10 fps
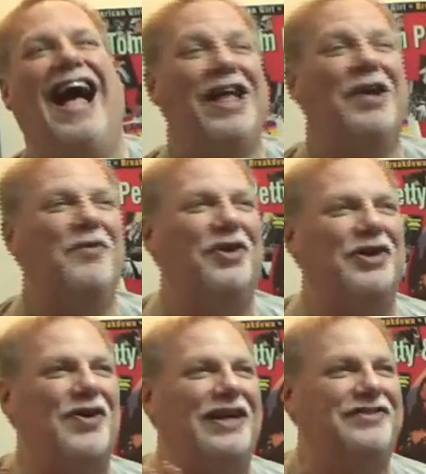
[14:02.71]
We're
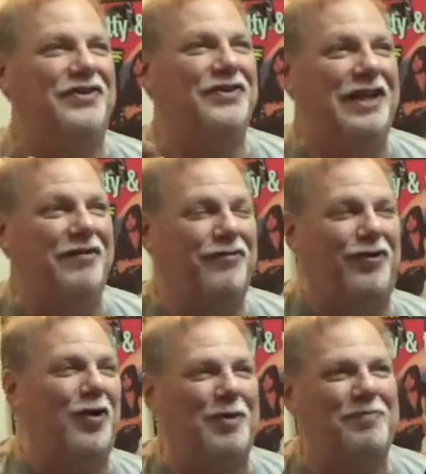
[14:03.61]
going to
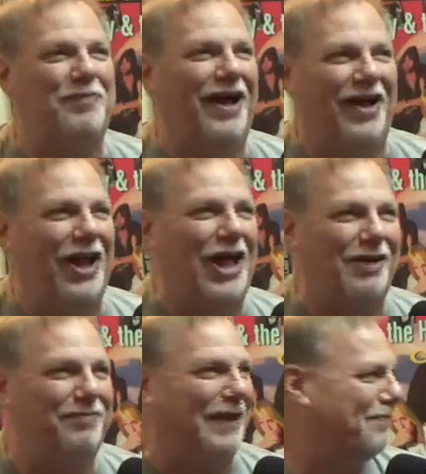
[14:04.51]
inform a lot
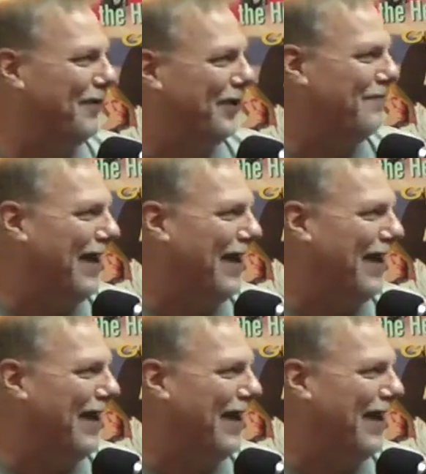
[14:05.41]
of people about